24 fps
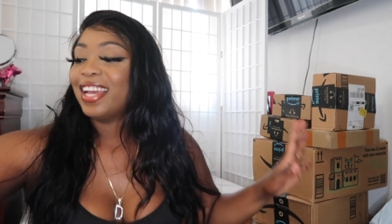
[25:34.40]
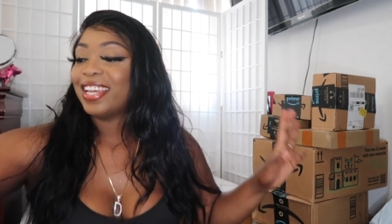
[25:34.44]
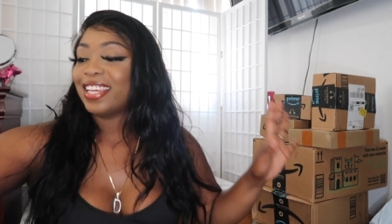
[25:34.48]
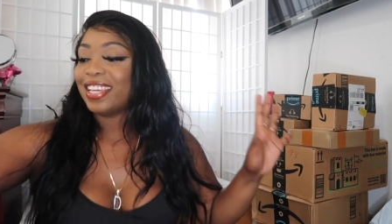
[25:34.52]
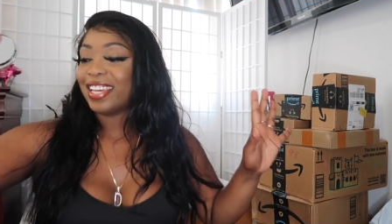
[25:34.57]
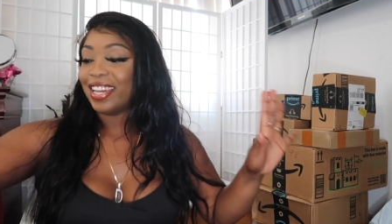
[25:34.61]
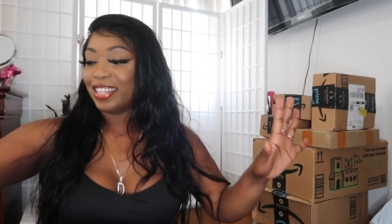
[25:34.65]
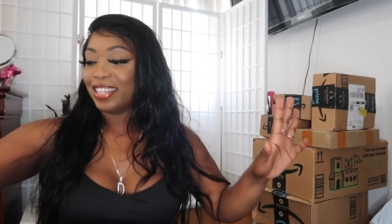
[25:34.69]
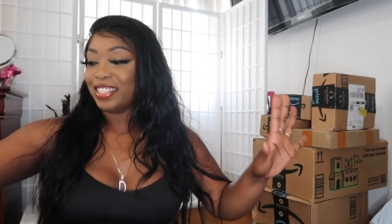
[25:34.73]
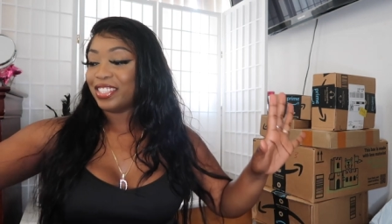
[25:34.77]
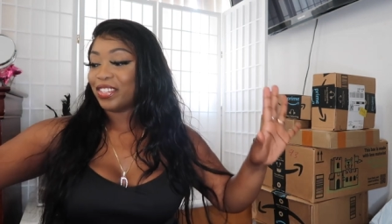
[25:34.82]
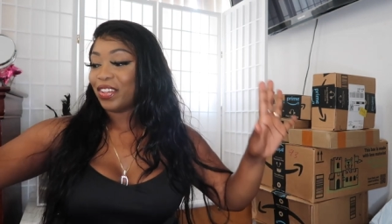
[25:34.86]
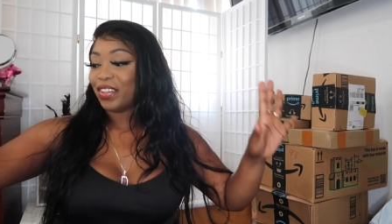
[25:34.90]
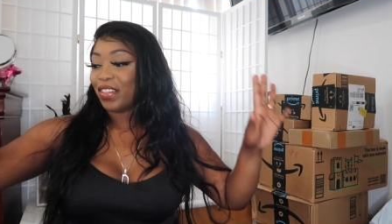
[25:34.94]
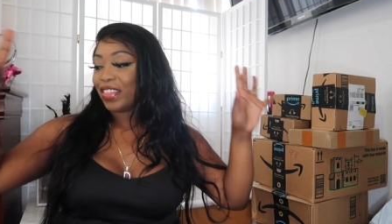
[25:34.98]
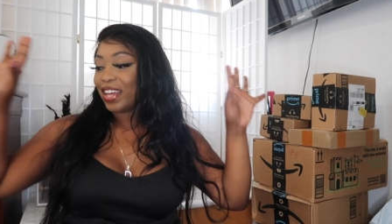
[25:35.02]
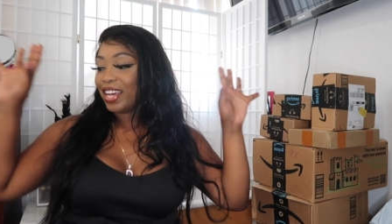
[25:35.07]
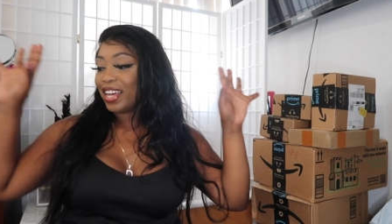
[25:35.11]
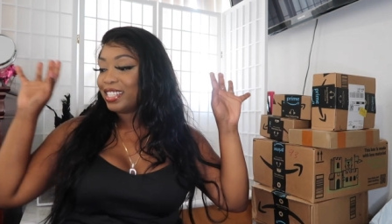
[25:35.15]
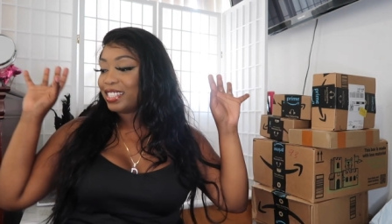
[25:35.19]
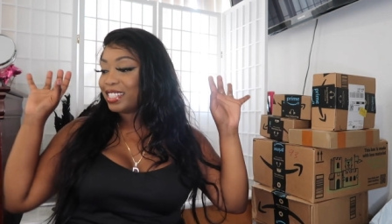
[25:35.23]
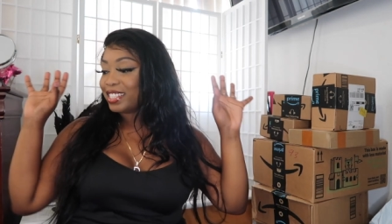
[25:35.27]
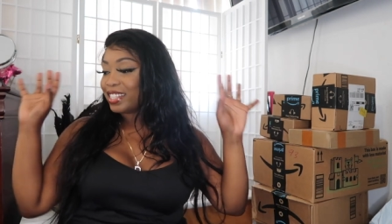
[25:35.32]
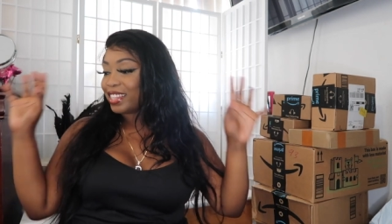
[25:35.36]
yeah so
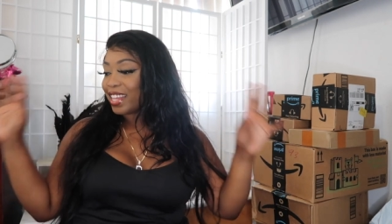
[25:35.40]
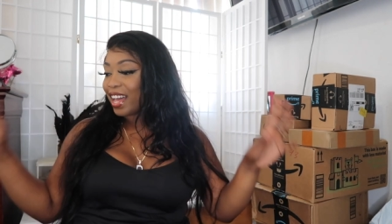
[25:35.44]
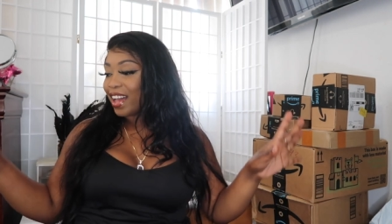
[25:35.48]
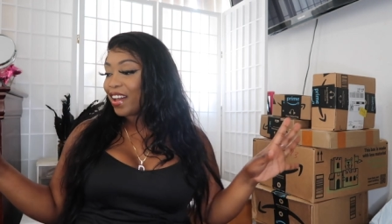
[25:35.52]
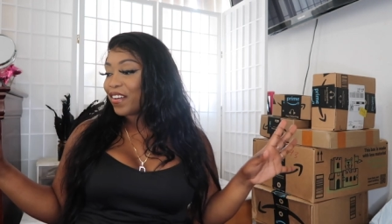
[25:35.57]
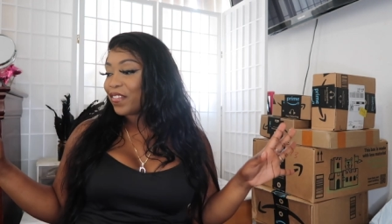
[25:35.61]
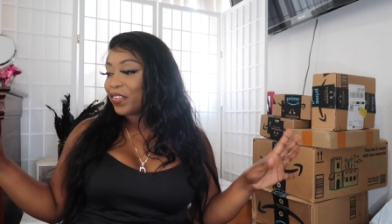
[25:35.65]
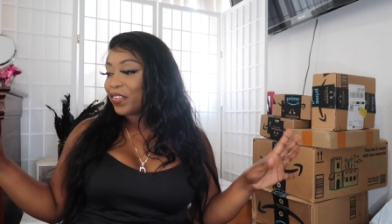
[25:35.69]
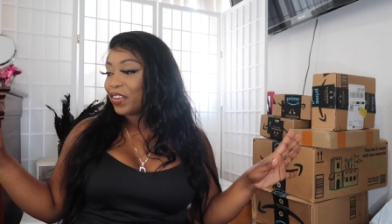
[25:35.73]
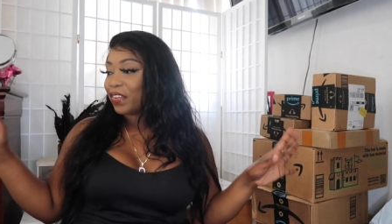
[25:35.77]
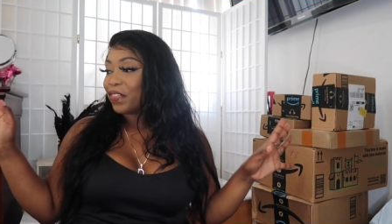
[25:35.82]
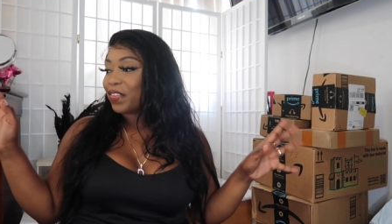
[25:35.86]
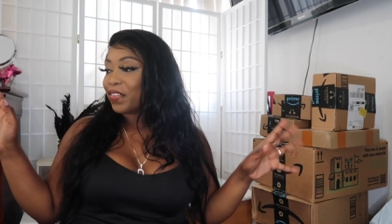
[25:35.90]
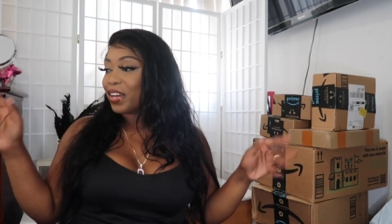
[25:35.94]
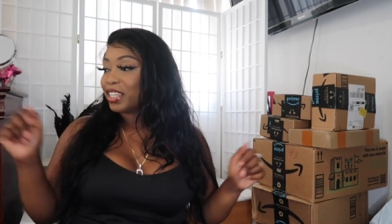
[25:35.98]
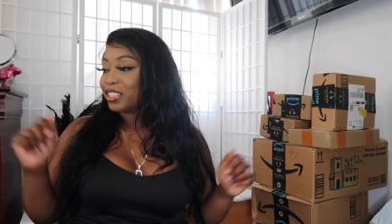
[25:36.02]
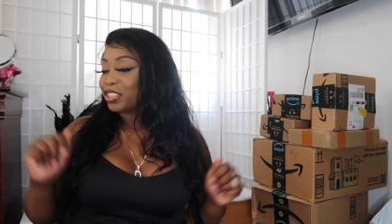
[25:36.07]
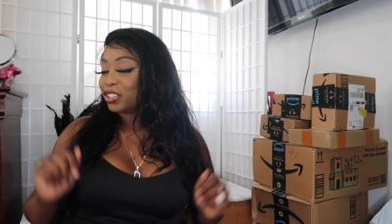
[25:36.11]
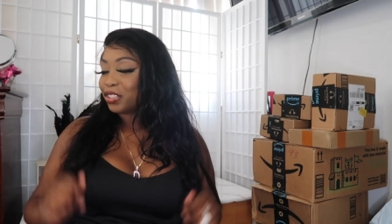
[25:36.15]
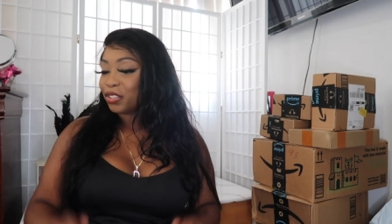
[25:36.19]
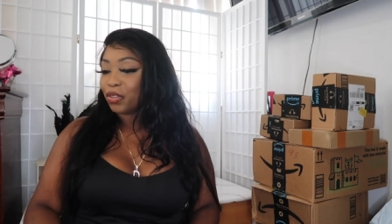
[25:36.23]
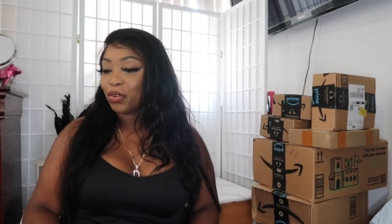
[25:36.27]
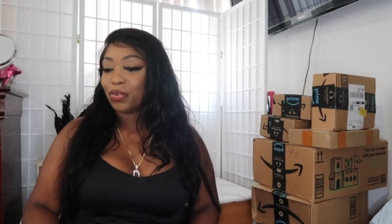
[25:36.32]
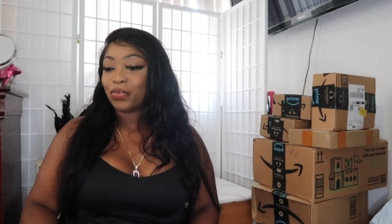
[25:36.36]
that's that for the
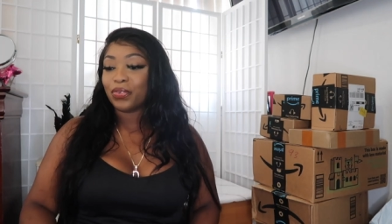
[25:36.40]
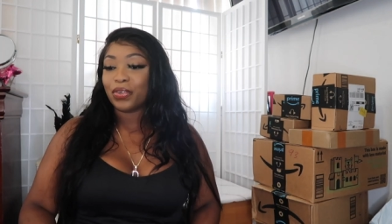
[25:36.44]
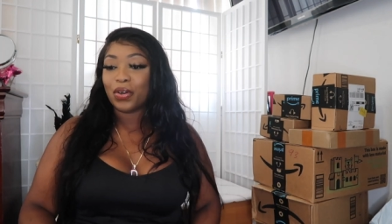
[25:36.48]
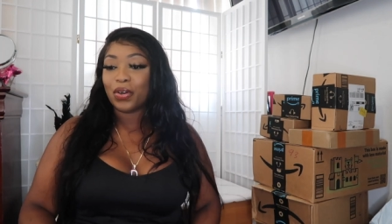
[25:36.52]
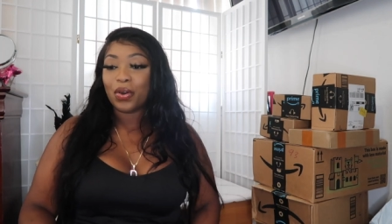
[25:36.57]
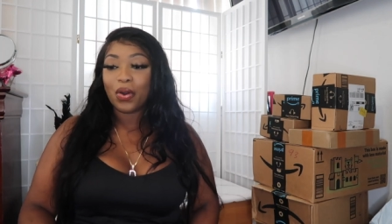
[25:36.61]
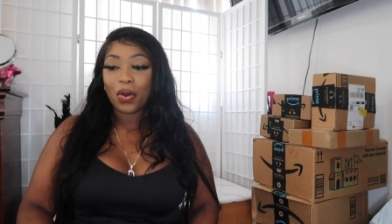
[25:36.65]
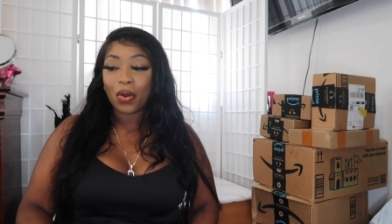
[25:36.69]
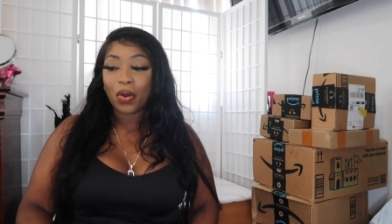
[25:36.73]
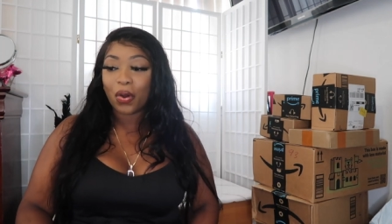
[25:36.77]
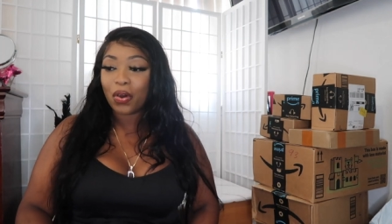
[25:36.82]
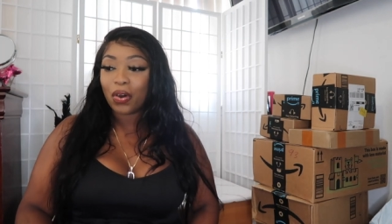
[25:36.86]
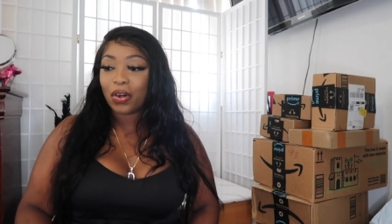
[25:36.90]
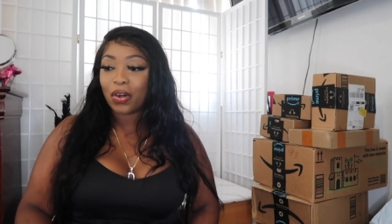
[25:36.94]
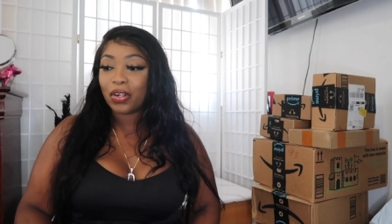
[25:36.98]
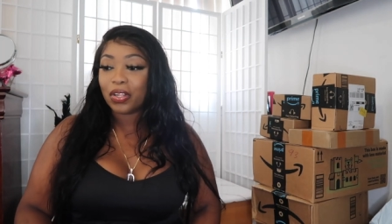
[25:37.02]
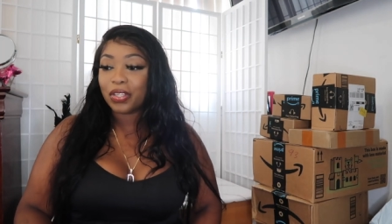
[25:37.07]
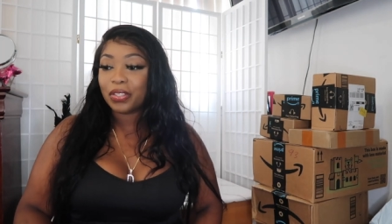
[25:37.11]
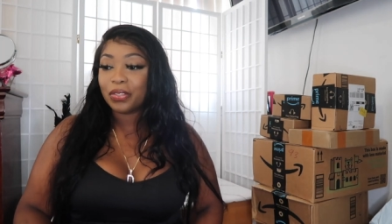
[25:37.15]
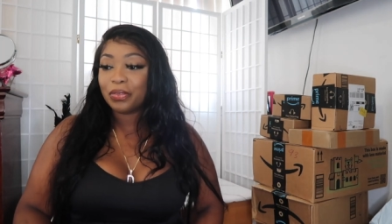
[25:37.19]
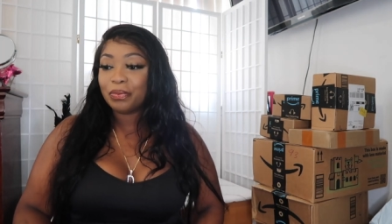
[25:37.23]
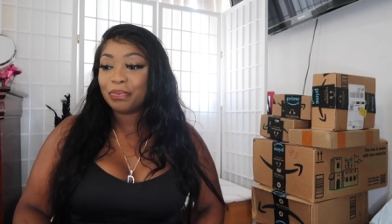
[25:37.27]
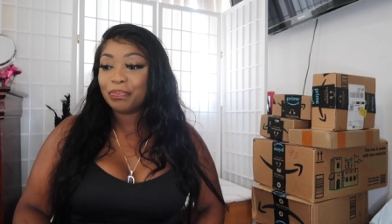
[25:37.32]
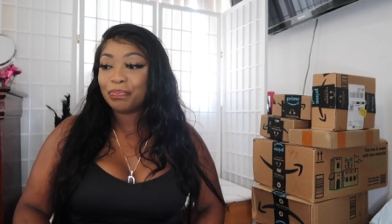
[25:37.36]
Fashion Nova
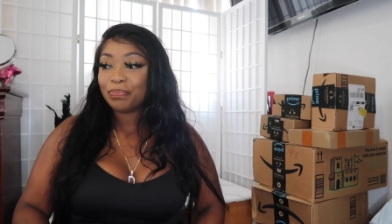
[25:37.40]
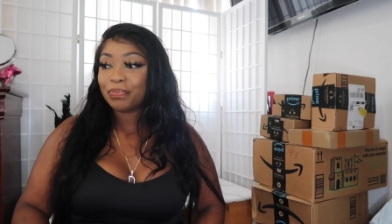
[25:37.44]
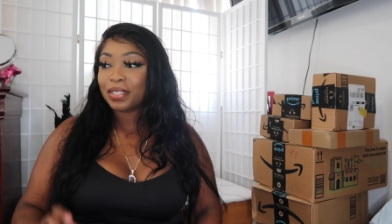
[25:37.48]
haul